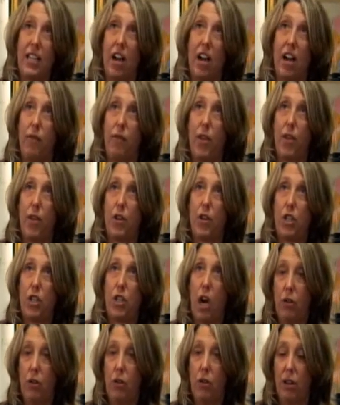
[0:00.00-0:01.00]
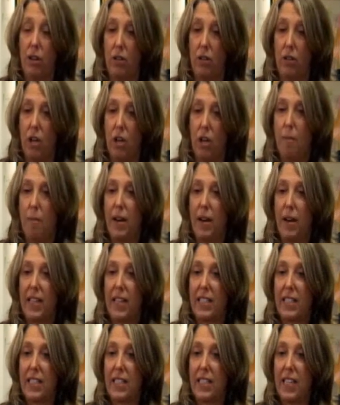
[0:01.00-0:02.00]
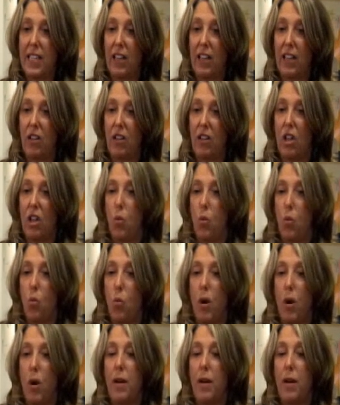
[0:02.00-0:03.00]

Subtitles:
of the total, but it still would